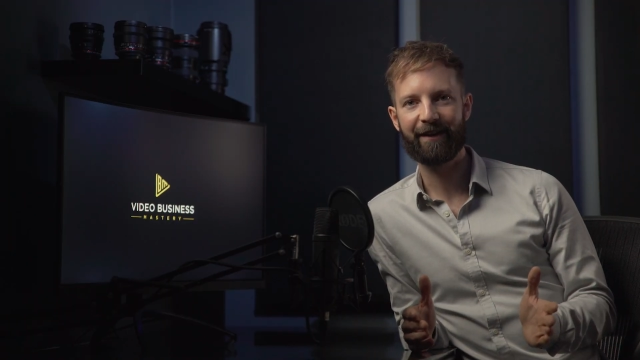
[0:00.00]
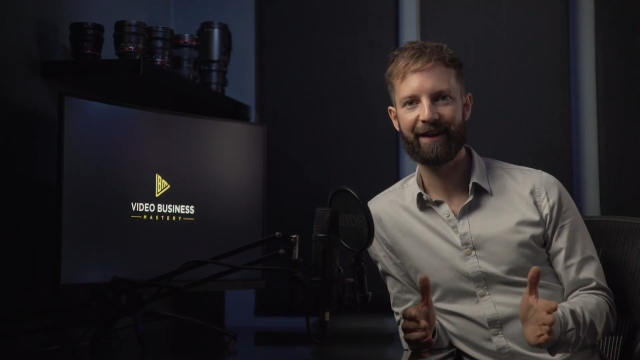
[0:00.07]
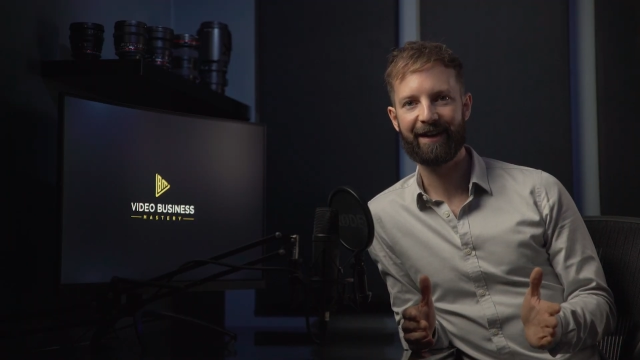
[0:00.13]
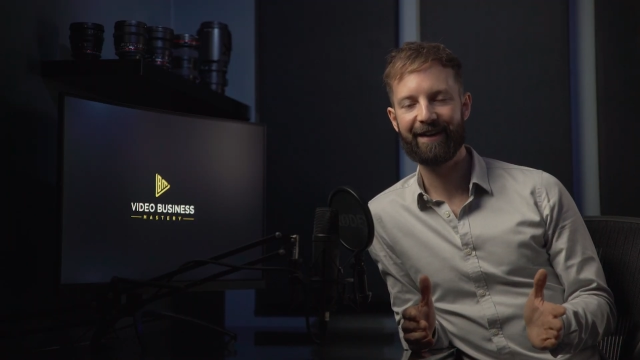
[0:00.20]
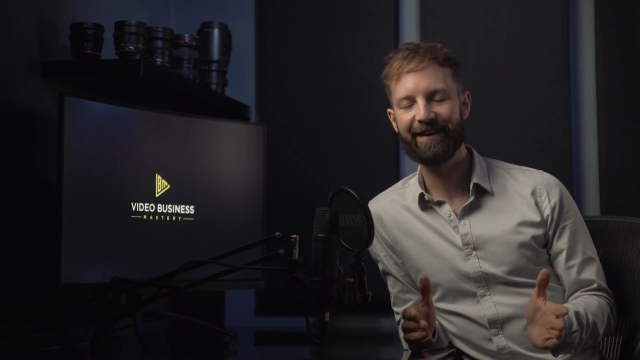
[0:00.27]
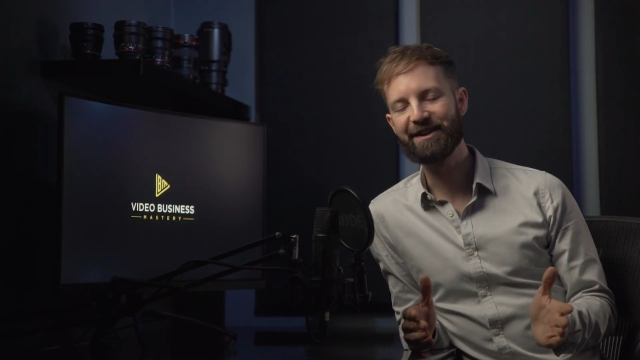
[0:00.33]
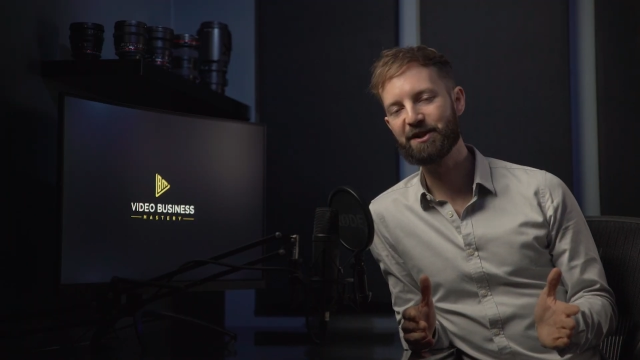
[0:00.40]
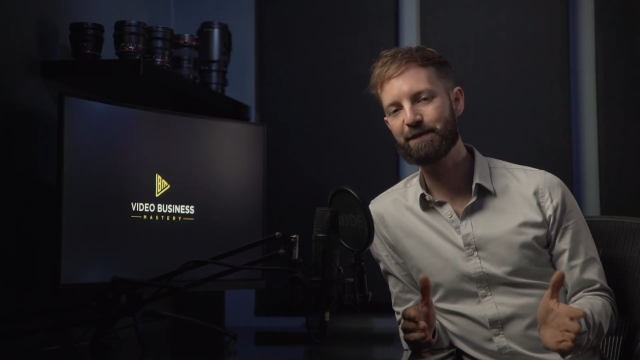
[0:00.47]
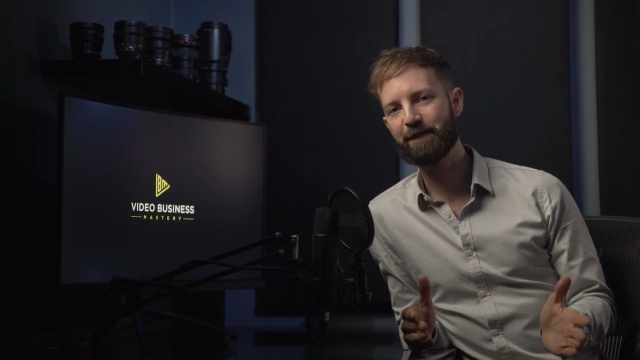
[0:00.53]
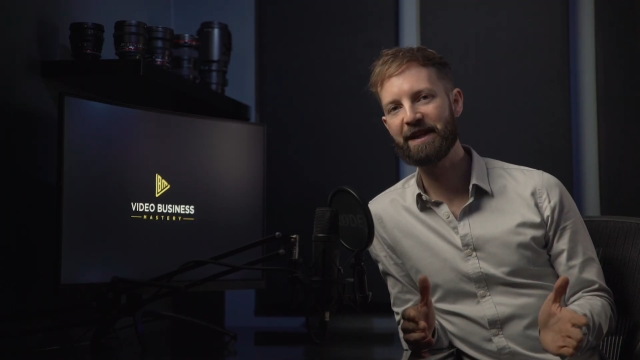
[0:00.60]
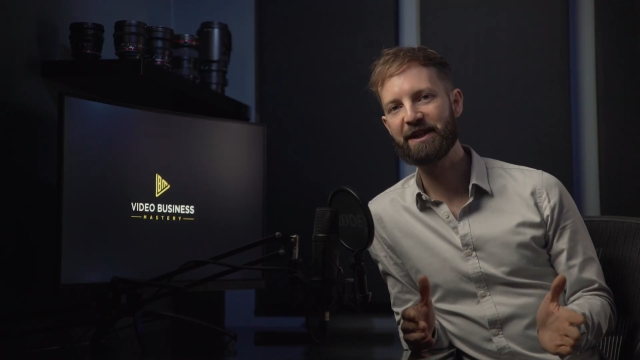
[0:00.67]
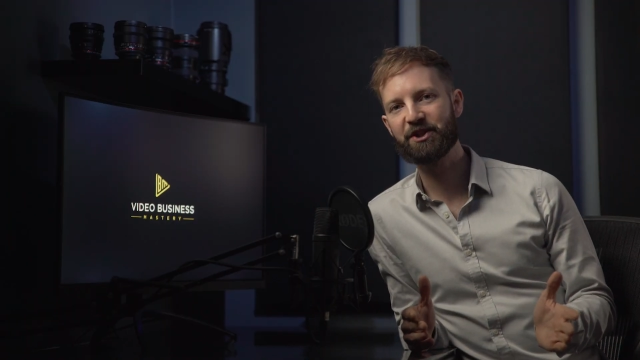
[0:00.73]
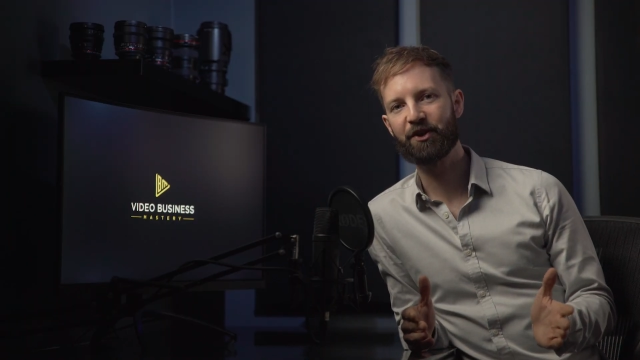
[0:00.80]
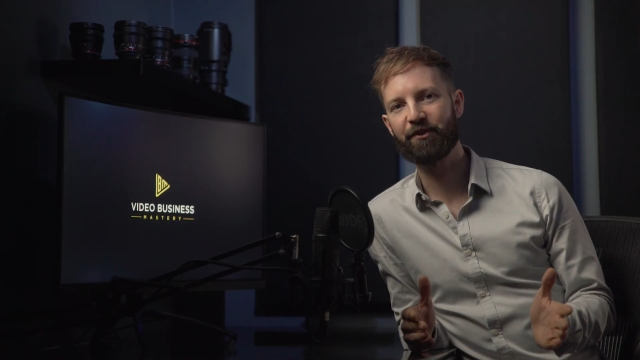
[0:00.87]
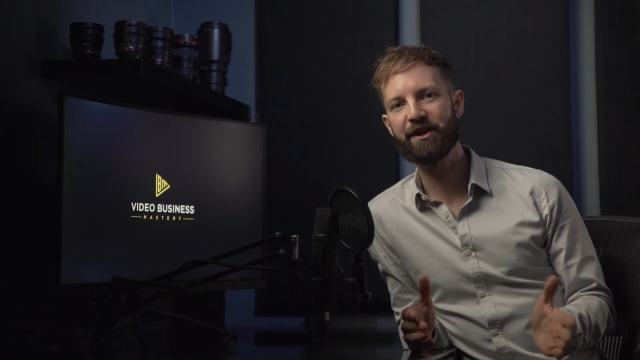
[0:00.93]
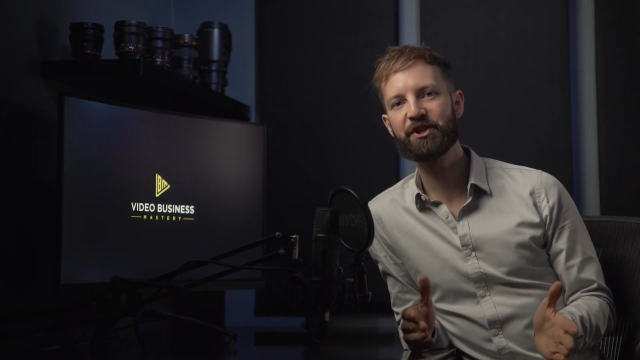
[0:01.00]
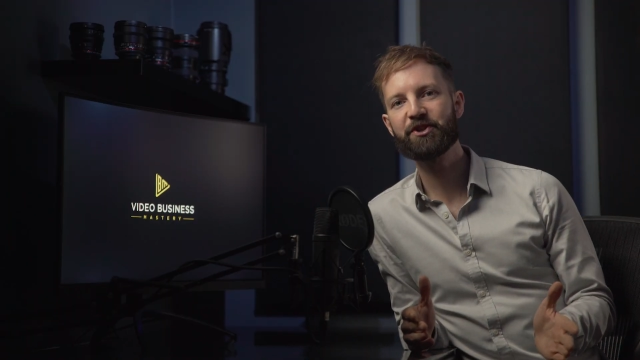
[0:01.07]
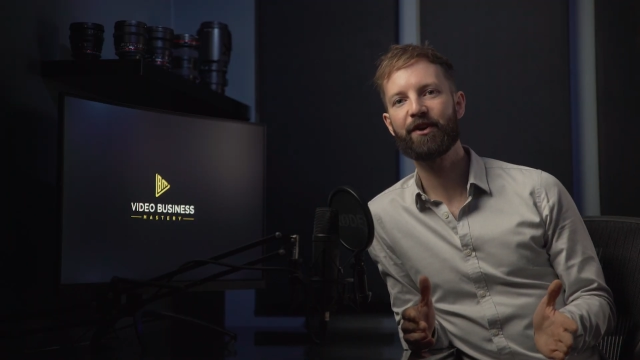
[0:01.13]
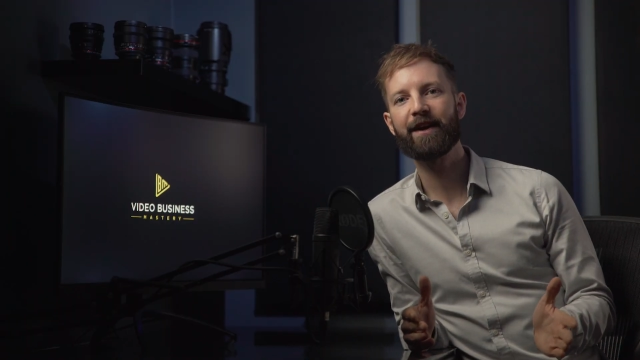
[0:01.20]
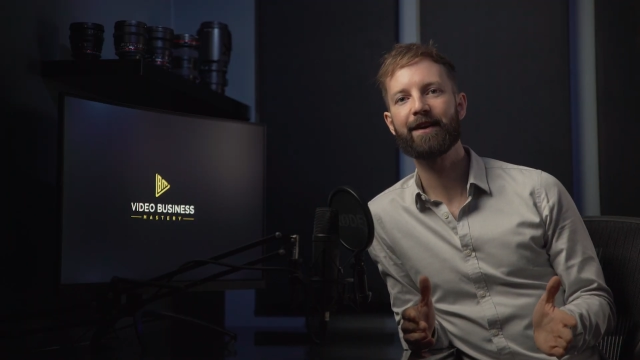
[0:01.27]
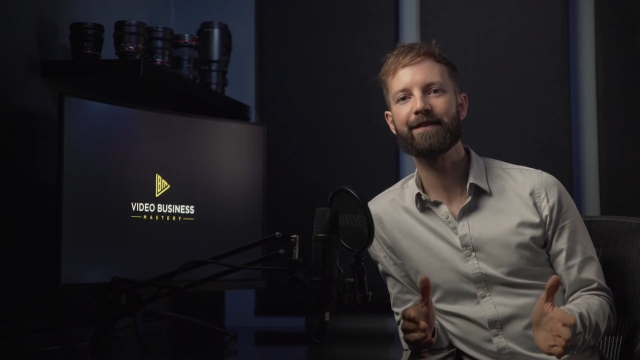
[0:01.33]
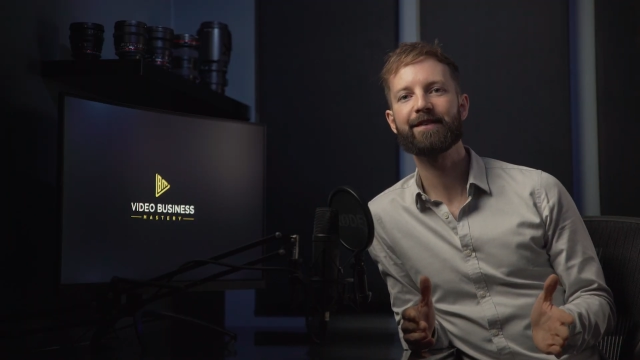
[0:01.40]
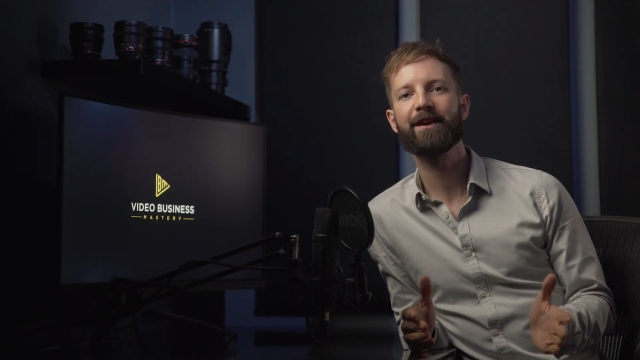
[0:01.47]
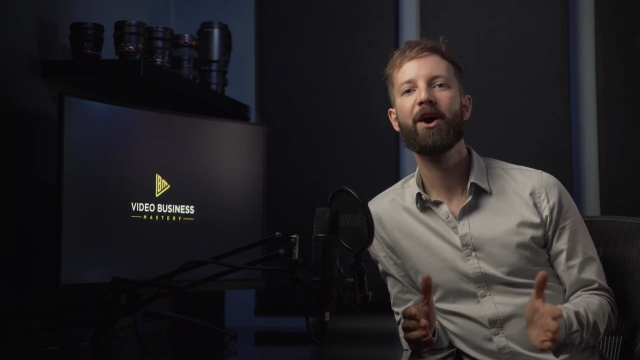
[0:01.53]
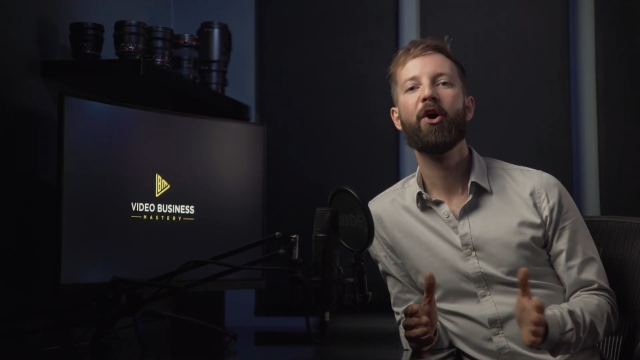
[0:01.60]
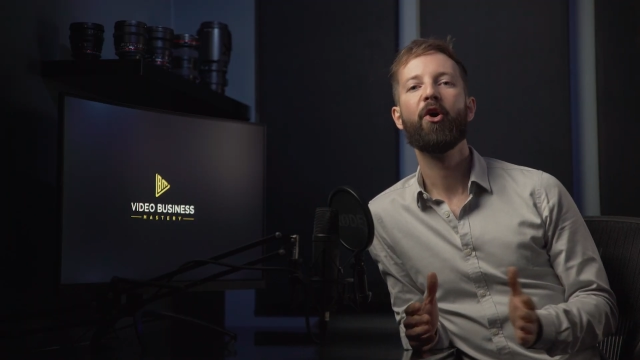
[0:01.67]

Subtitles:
here has piqued your interest,